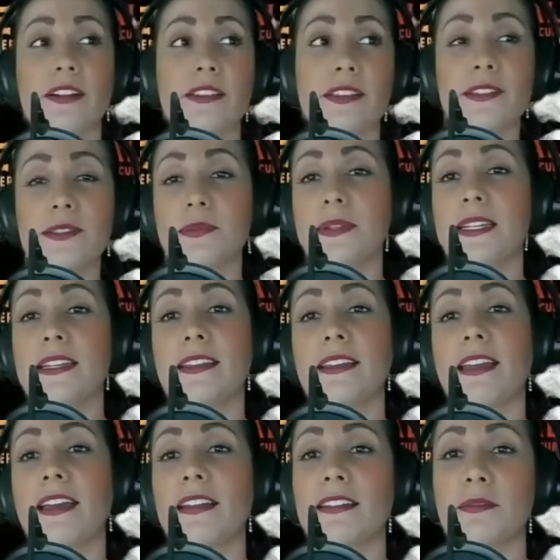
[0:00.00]
this week,
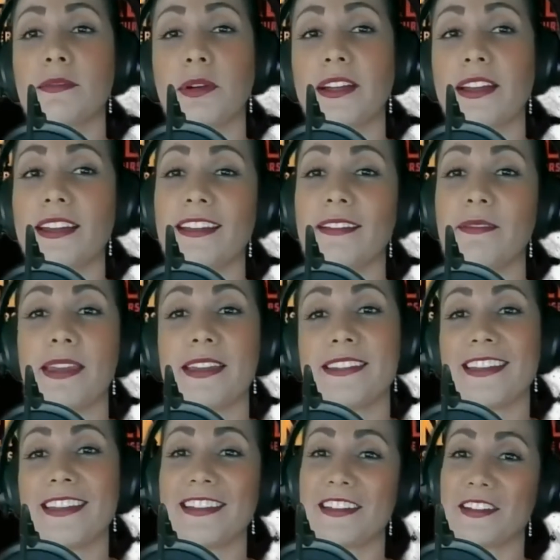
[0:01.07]
and we're getting
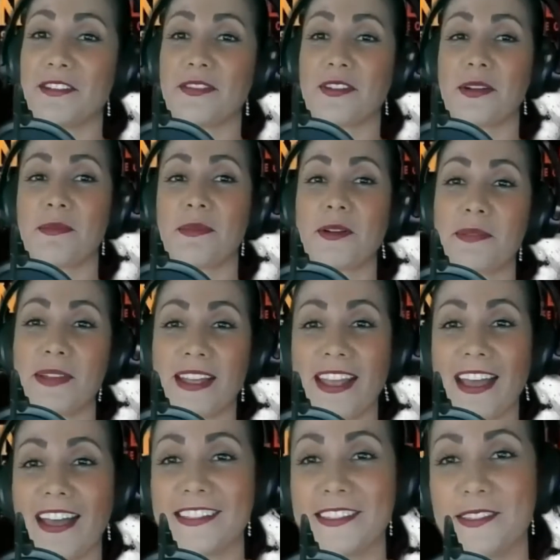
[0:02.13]
metadata from her big
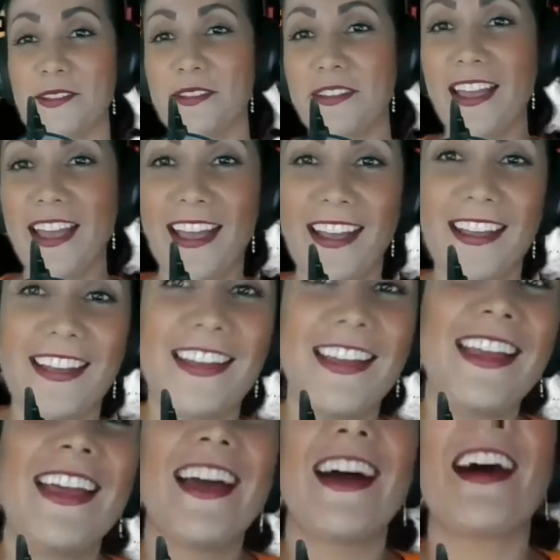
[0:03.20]
ass. Okay,
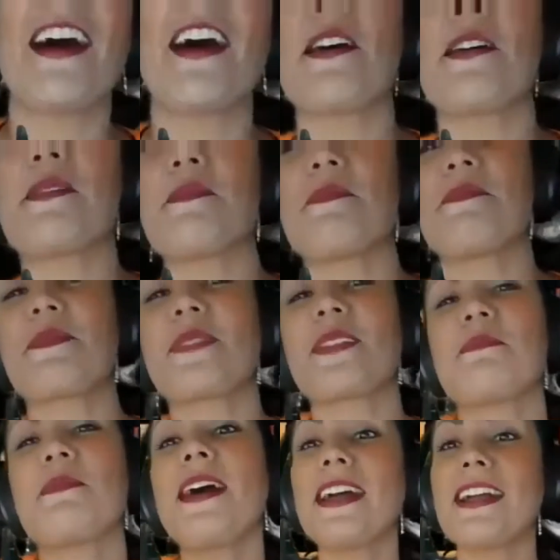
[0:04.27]

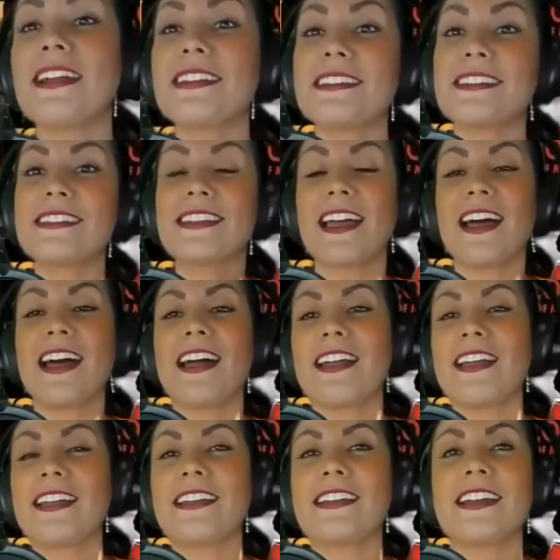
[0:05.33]
but
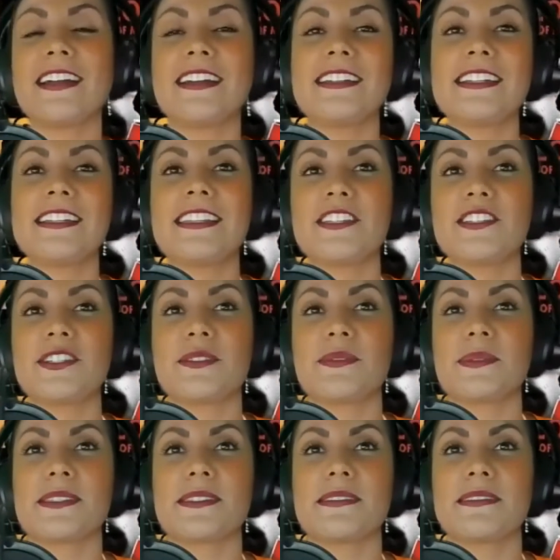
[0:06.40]
I didn't think she
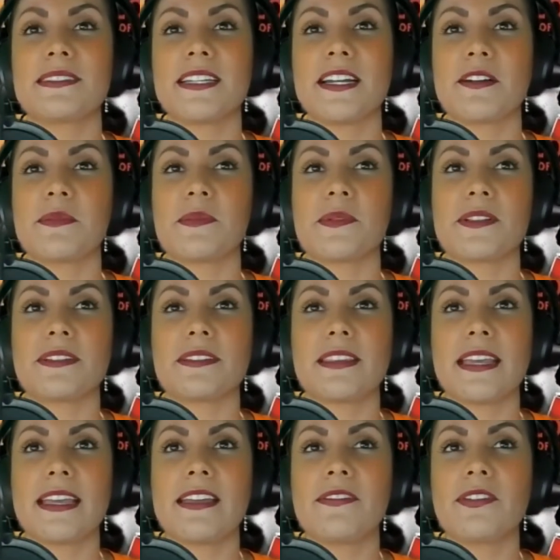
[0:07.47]
was terrible.
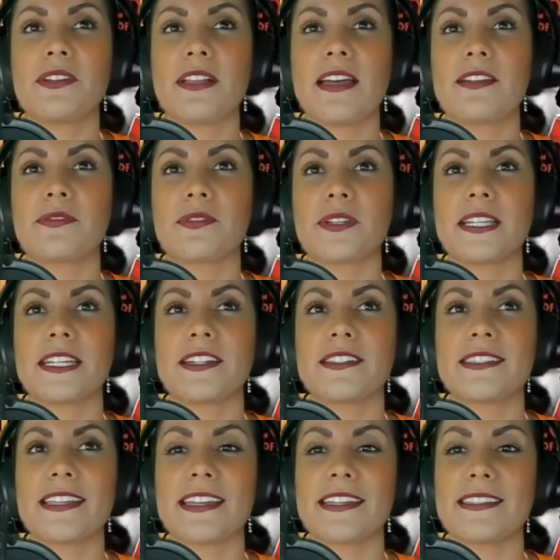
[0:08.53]
They gave her a lot of really good
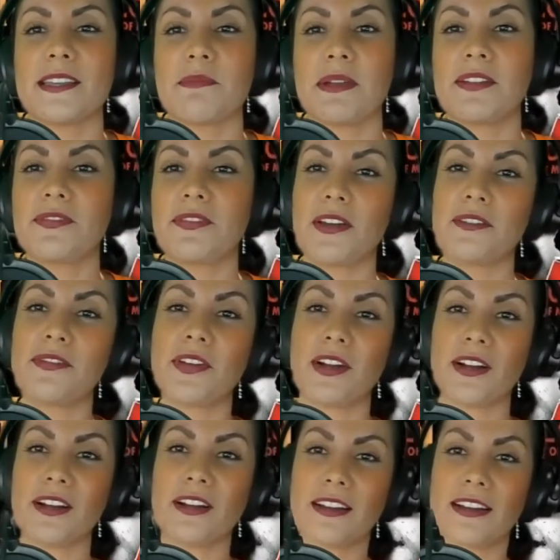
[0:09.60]
skits that made fun of
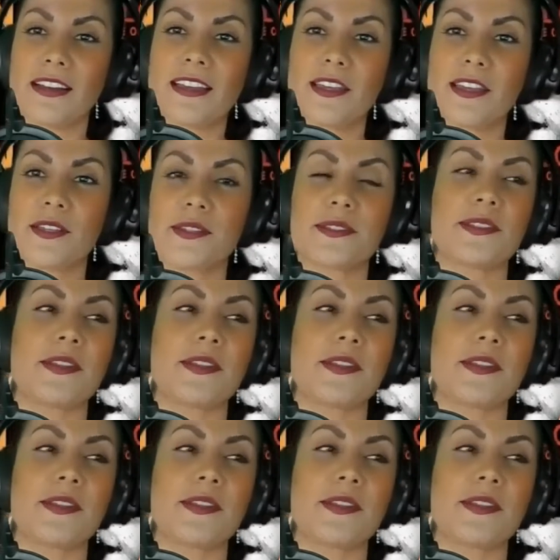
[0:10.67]
her. So,